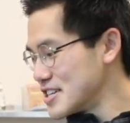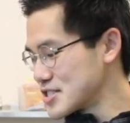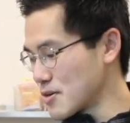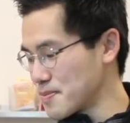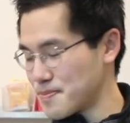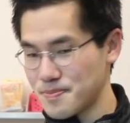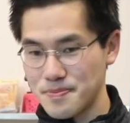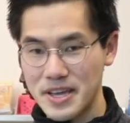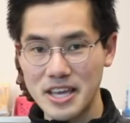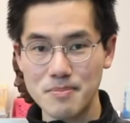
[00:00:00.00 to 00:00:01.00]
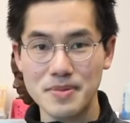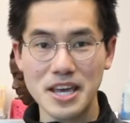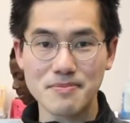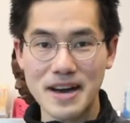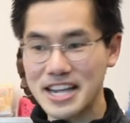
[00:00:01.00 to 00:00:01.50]
So making
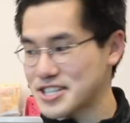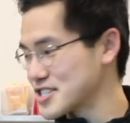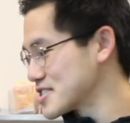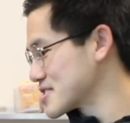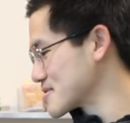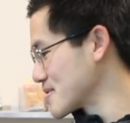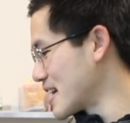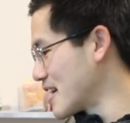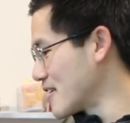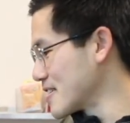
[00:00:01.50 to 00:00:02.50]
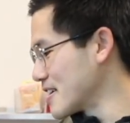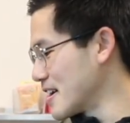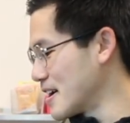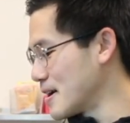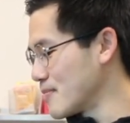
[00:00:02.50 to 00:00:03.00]
big batches throughout.
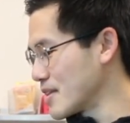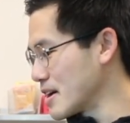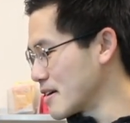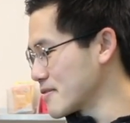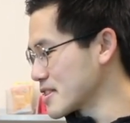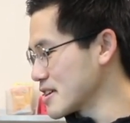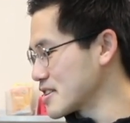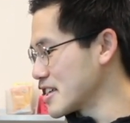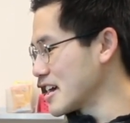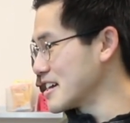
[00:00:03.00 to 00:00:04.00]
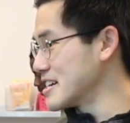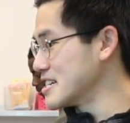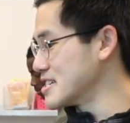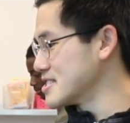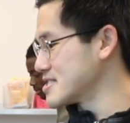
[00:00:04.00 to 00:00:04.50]
Everything today
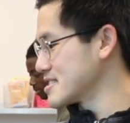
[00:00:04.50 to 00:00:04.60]
is